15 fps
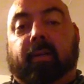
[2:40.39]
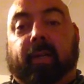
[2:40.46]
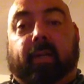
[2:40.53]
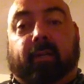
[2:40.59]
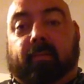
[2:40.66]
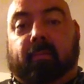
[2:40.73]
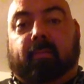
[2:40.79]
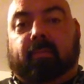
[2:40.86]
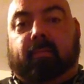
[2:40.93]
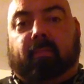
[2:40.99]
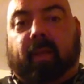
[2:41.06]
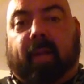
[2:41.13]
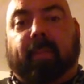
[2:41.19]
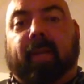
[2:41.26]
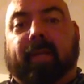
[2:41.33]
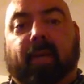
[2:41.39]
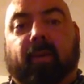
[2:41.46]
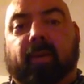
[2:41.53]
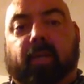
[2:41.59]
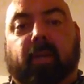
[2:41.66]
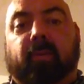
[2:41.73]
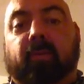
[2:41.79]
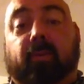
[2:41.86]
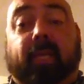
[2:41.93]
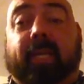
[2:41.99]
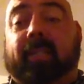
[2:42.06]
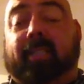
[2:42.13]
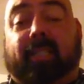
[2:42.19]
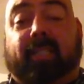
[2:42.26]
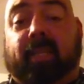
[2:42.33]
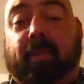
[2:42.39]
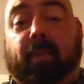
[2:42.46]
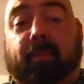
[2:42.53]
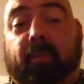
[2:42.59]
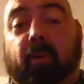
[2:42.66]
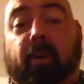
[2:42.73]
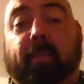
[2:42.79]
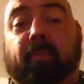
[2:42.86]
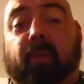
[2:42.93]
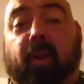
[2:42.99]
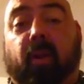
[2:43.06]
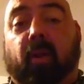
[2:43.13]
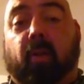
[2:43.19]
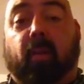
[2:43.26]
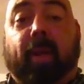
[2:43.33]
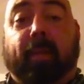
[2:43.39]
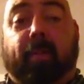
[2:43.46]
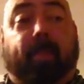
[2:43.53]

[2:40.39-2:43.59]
That I'm not telling you to go take a 16-month program and run it all the way.